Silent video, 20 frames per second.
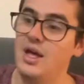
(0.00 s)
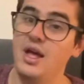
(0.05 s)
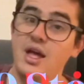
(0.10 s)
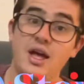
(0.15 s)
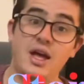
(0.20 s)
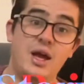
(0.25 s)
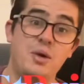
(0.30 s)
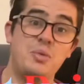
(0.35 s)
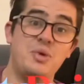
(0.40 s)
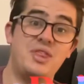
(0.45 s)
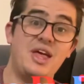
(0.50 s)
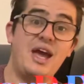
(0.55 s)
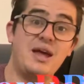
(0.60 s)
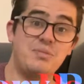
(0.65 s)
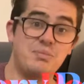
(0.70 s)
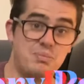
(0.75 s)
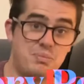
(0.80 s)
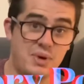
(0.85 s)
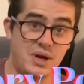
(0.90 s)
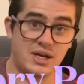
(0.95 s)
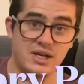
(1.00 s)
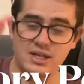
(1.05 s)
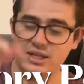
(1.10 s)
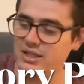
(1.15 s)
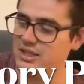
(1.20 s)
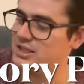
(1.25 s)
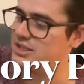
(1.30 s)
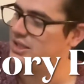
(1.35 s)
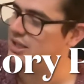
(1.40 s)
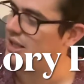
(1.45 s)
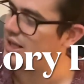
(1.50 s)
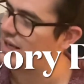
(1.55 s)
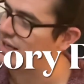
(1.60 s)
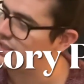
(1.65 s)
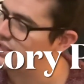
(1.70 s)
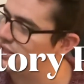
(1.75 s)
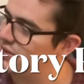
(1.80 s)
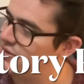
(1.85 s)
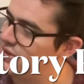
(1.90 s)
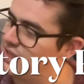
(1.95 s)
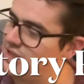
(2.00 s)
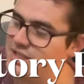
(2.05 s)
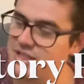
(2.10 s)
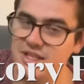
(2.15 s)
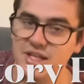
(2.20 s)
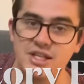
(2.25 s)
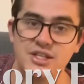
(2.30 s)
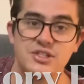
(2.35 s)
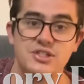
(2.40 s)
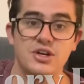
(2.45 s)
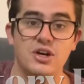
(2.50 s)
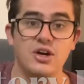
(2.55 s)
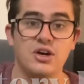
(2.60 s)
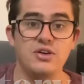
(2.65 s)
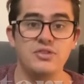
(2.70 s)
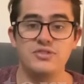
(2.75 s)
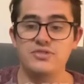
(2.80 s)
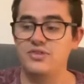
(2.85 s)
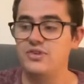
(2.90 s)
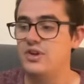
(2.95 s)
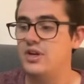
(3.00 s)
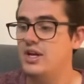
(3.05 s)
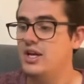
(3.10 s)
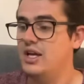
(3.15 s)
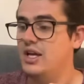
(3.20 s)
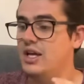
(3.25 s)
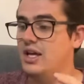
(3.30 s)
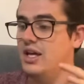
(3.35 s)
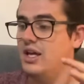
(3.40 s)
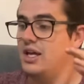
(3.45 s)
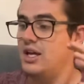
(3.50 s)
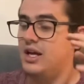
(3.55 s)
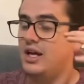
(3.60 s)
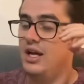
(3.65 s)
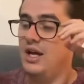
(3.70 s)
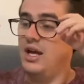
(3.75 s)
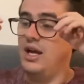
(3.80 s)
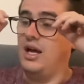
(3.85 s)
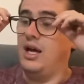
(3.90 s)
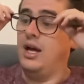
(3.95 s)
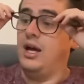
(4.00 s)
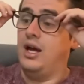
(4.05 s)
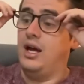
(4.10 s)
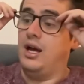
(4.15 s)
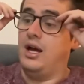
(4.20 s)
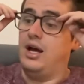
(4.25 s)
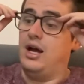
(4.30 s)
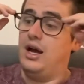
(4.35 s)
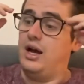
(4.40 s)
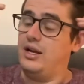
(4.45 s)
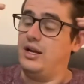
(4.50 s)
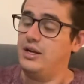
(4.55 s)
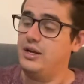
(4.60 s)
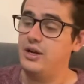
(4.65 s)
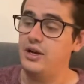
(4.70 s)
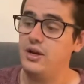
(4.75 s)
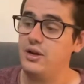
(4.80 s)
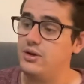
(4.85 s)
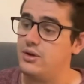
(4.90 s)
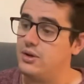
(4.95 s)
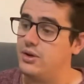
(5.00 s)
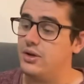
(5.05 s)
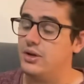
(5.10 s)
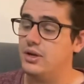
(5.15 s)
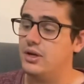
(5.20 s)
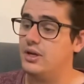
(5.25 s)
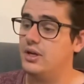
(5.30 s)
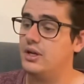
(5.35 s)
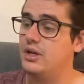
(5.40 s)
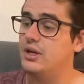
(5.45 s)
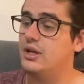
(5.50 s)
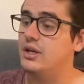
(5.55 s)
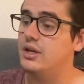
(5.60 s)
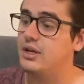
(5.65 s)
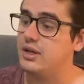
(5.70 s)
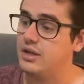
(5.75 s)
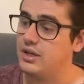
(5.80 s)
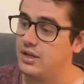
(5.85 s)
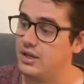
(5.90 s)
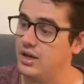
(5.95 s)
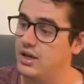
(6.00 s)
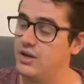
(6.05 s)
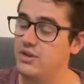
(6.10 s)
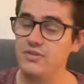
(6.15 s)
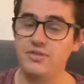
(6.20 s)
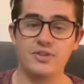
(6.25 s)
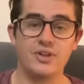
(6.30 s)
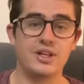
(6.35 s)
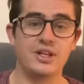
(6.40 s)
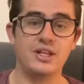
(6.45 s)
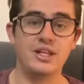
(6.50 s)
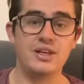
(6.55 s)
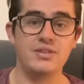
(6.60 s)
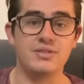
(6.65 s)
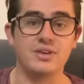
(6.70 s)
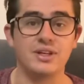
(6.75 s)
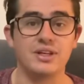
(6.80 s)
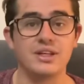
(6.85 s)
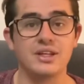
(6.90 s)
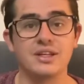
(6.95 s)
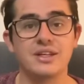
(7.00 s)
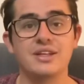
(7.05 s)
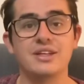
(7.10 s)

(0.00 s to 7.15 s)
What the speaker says: And with that bucket list little activity ticked off, I don't know. I don't feel like leaving.